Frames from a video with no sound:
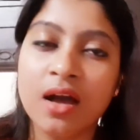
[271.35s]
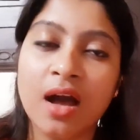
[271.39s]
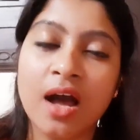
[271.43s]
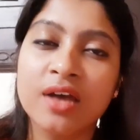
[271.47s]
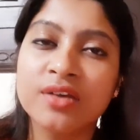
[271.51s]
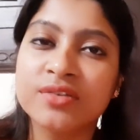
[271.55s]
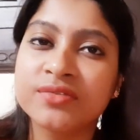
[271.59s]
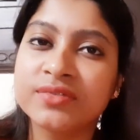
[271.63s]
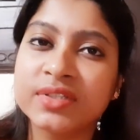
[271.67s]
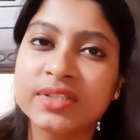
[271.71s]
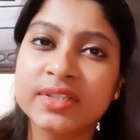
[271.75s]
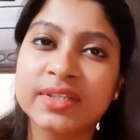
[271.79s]

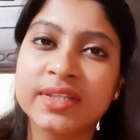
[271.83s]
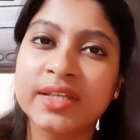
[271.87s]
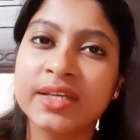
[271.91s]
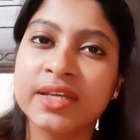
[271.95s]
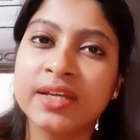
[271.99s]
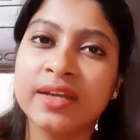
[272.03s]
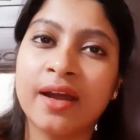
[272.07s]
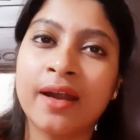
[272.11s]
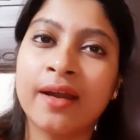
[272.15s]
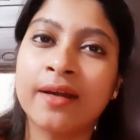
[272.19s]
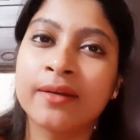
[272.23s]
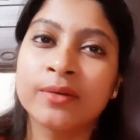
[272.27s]
however
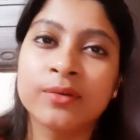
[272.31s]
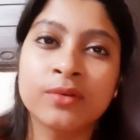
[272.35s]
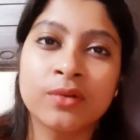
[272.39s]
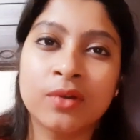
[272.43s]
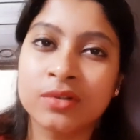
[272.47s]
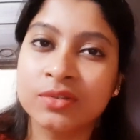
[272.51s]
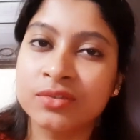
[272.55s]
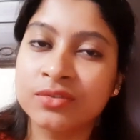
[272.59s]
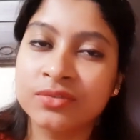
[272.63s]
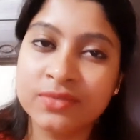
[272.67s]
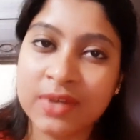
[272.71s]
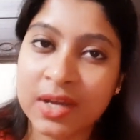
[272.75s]
they are
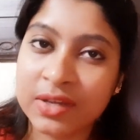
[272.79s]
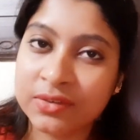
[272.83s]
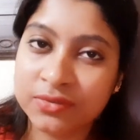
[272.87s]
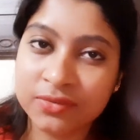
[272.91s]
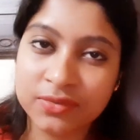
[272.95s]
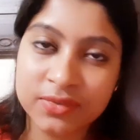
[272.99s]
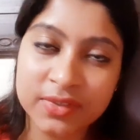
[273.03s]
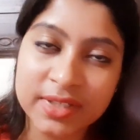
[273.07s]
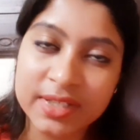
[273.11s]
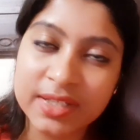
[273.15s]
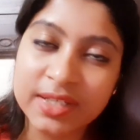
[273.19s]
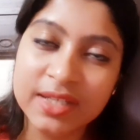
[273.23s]
not five
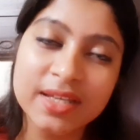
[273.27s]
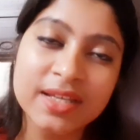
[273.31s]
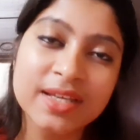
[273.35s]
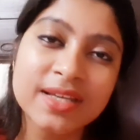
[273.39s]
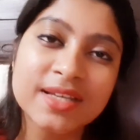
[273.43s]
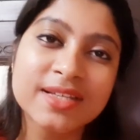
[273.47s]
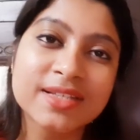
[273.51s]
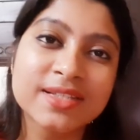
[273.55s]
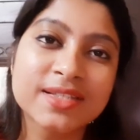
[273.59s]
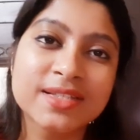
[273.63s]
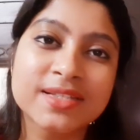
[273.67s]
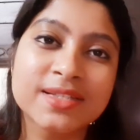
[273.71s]
free
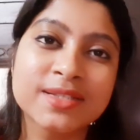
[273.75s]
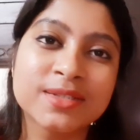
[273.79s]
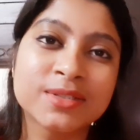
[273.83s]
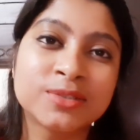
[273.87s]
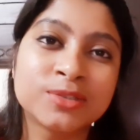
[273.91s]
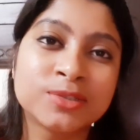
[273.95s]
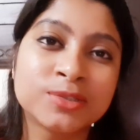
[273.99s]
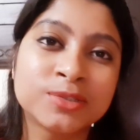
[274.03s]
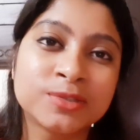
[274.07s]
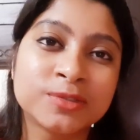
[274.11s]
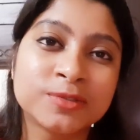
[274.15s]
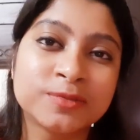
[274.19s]

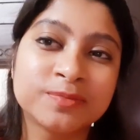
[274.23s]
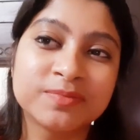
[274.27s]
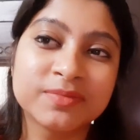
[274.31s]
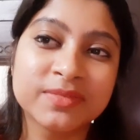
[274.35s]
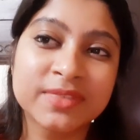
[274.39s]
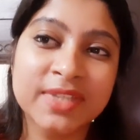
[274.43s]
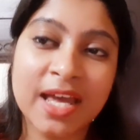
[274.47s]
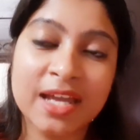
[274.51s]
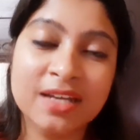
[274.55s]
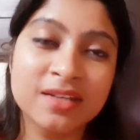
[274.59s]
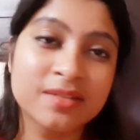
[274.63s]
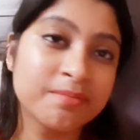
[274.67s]
so
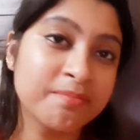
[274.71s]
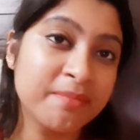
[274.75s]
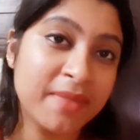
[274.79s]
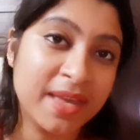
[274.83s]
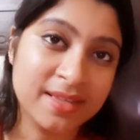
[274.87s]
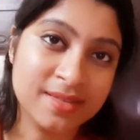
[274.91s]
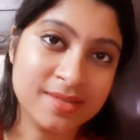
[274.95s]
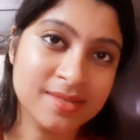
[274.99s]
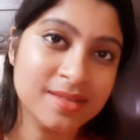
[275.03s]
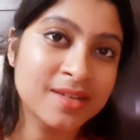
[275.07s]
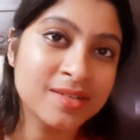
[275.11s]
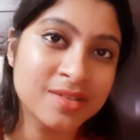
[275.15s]
that
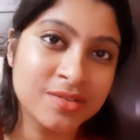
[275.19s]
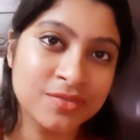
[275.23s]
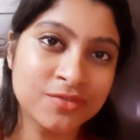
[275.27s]
makes a